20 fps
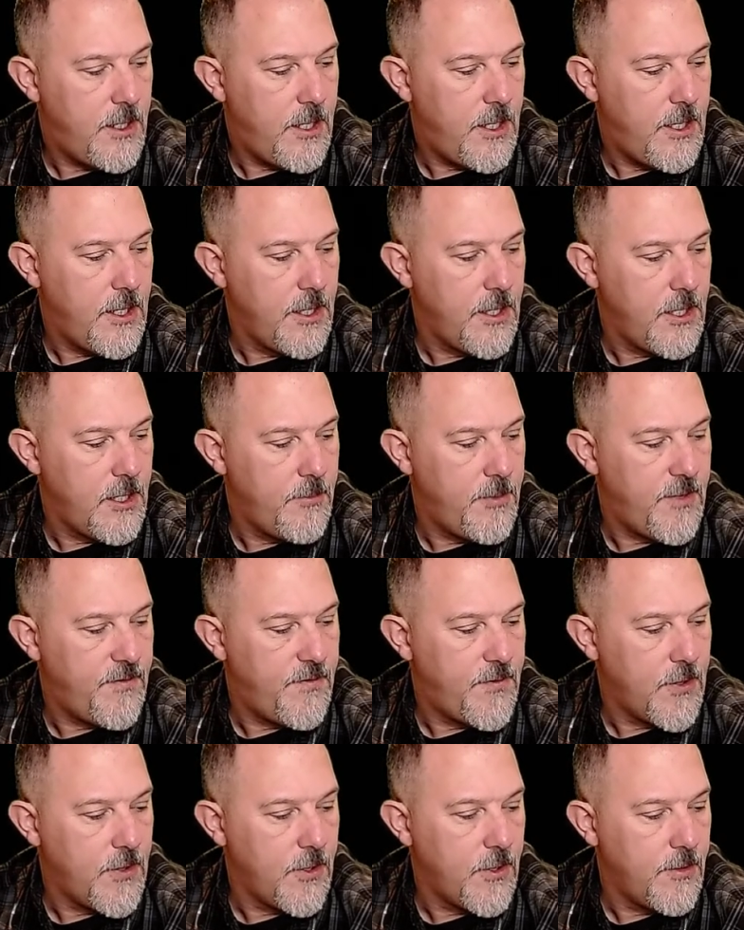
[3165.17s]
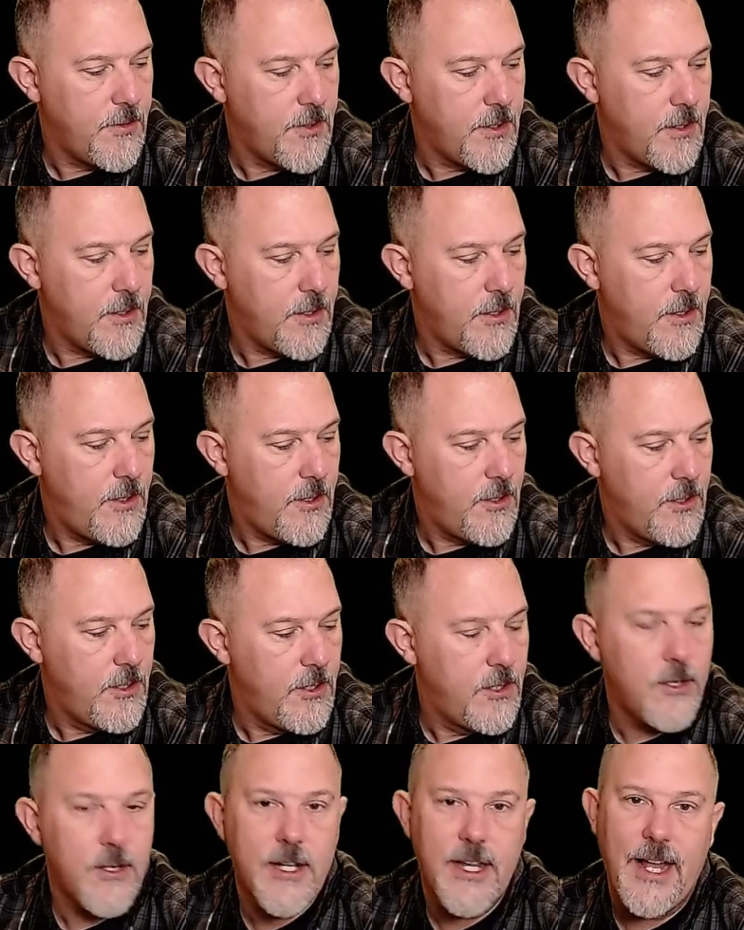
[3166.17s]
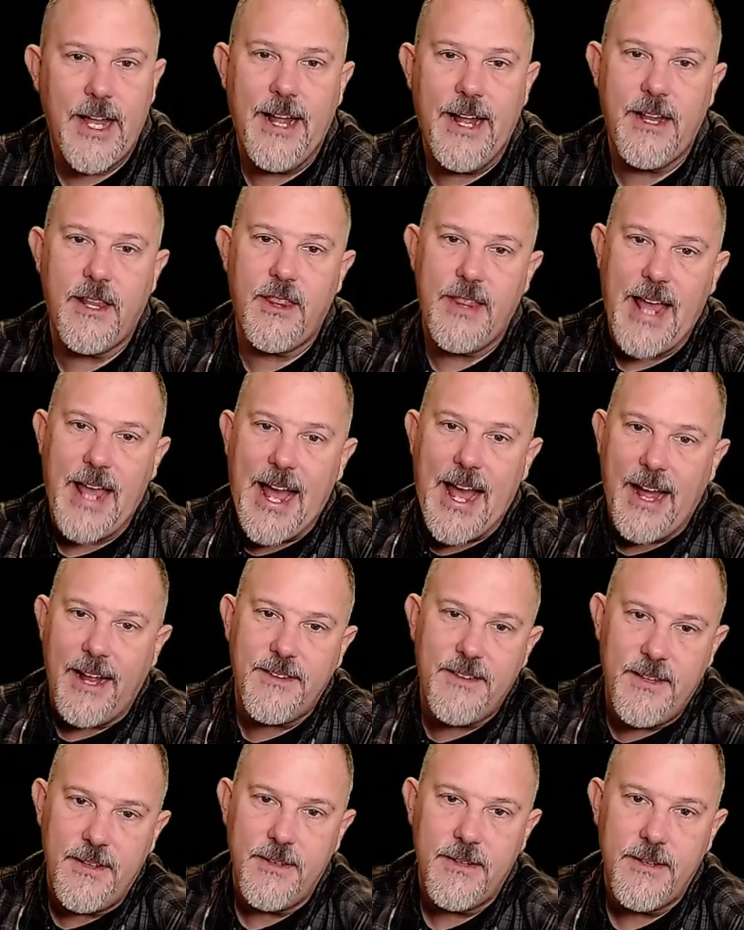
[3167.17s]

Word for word: a little bit further, look at that.